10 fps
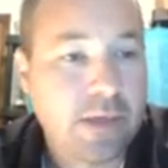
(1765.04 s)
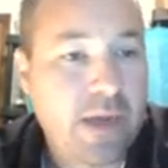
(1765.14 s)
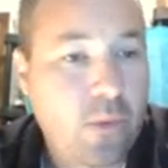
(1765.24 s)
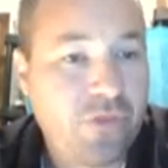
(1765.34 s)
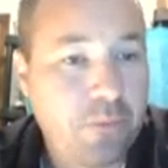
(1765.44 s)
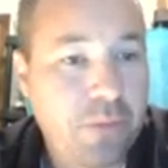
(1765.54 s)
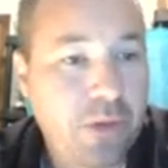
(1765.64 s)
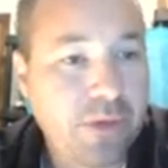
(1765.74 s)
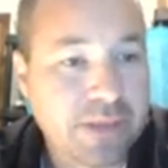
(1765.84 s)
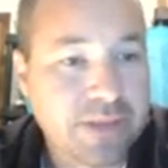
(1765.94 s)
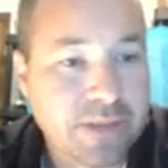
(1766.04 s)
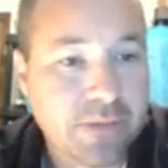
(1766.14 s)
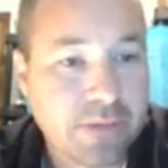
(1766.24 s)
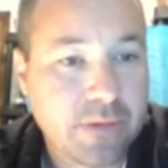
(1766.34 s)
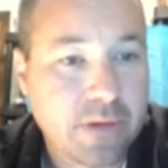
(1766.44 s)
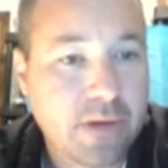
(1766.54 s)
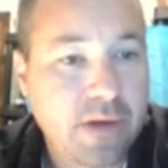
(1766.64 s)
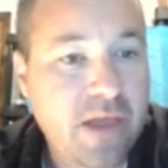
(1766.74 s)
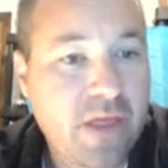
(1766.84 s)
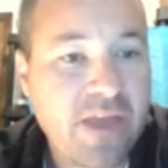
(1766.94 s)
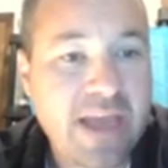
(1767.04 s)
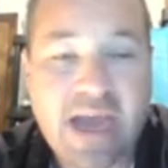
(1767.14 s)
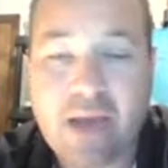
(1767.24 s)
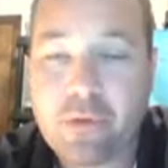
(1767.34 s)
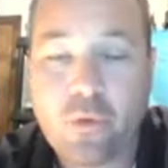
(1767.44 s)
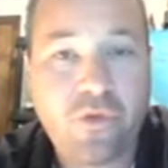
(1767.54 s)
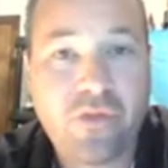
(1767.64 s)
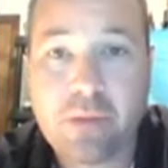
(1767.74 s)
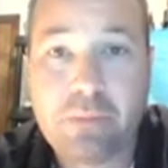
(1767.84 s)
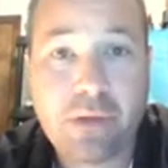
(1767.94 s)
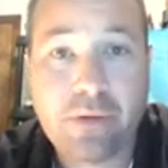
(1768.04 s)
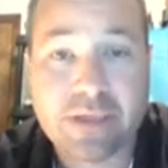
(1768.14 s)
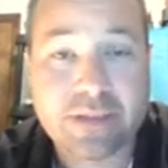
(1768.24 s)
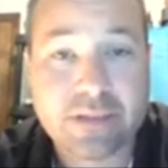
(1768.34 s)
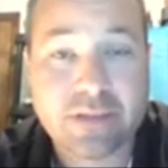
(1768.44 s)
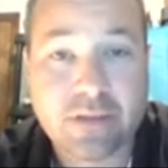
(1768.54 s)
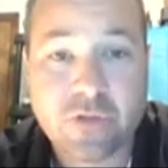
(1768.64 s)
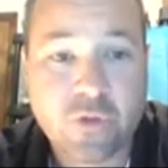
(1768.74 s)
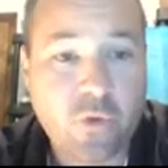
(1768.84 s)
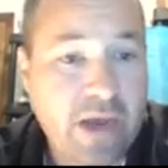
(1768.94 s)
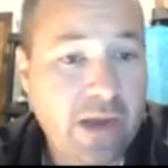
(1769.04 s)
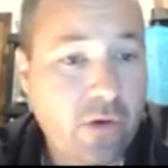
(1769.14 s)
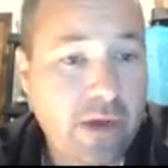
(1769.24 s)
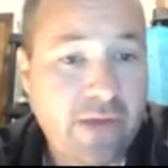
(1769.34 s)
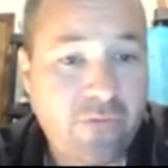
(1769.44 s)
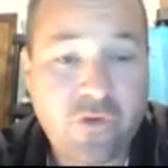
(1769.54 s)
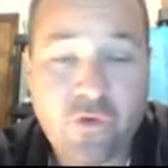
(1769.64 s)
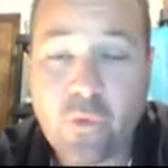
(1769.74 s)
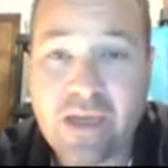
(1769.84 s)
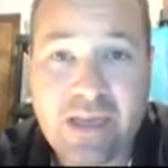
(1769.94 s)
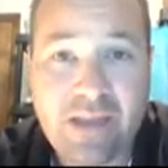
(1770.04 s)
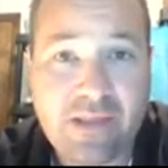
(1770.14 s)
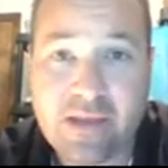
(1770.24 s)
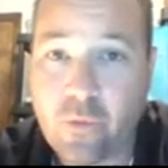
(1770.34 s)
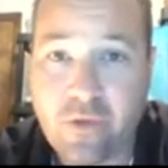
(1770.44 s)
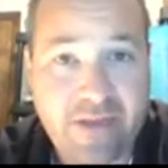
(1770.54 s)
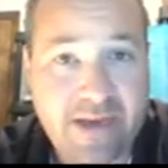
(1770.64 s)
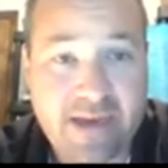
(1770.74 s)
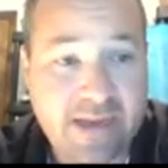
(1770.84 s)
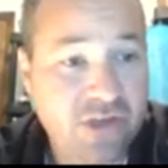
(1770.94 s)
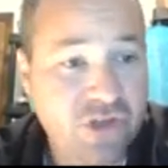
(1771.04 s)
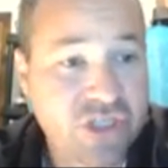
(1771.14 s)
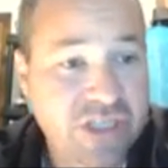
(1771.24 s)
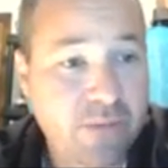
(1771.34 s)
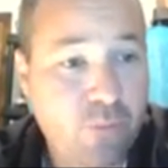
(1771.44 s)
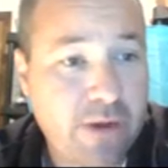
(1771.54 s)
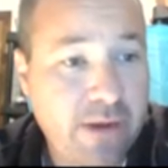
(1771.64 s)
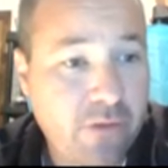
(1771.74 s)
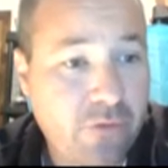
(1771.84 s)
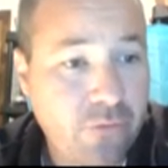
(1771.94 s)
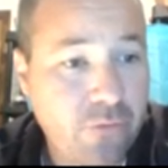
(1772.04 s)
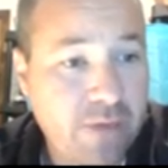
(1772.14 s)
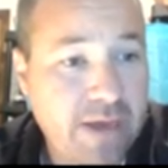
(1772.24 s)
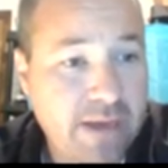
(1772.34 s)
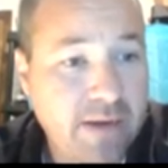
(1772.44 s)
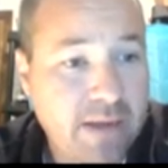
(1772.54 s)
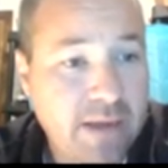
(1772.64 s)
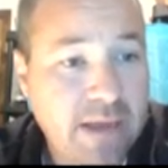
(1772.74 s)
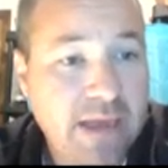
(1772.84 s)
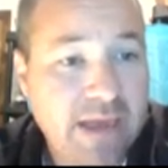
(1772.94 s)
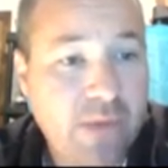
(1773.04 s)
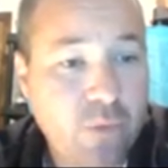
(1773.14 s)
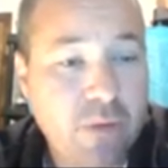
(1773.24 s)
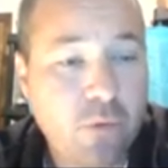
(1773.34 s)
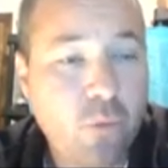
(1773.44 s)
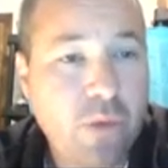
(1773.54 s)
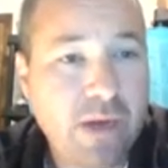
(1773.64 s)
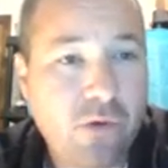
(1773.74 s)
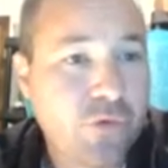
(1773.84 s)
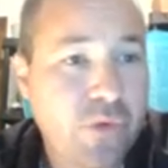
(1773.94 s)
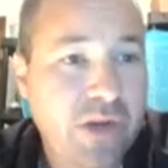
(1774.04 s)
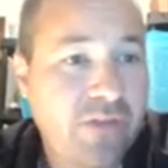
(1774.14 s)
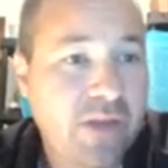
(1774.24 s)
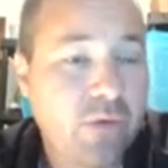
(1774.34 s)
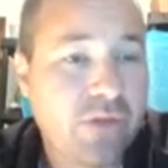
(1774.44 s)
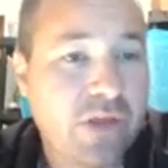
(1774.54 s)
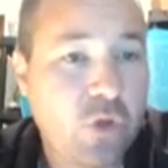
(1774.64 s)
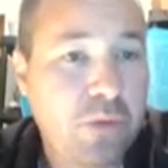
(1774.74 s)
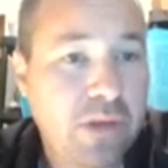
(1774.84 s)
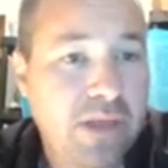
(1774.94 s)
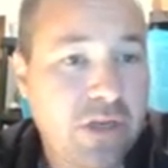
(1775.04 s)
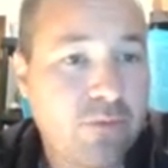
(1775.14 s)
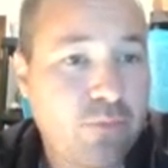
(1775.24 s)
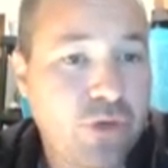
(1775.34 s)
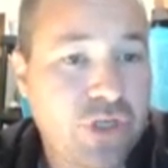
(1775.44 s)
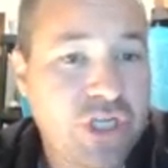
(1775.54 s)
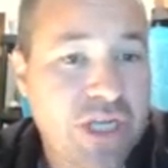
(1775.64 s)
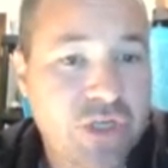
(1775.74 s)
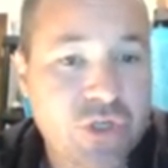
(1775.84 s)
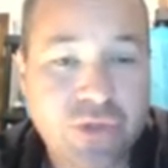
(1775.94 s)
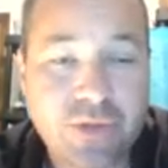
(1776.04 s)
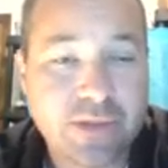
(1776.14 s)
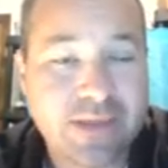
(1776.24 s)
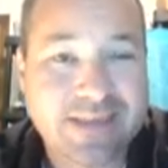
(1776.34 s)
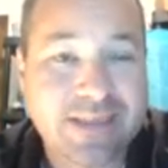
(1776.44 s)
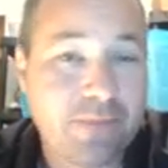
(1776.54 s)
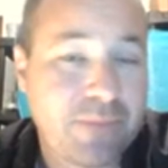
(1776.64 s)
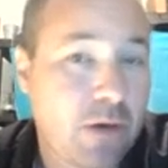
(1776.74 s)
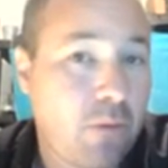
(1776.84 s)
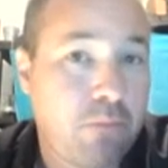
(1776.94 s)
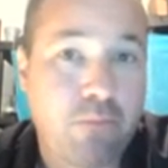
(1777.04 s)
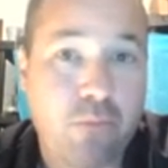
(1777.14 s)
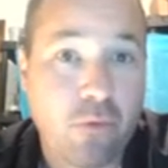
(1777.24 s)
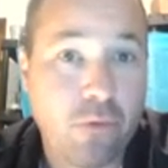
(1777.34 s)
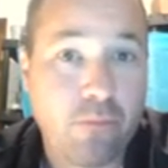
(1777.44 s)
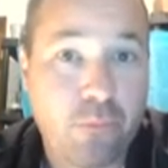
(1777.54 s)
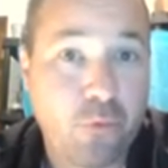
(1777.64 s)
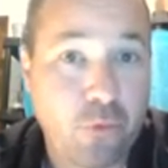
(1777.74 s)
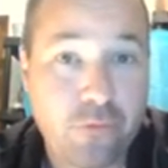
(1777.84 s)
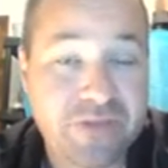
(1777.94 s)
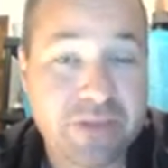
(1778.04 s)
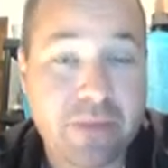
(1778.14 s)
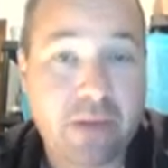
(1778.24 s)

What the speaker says: Now with the buildings, nothing happened with the buildings. So I don't have to do anything with that. I can just skip right on through that. And remember, we don't do anything with accumulated depreciation except help prove some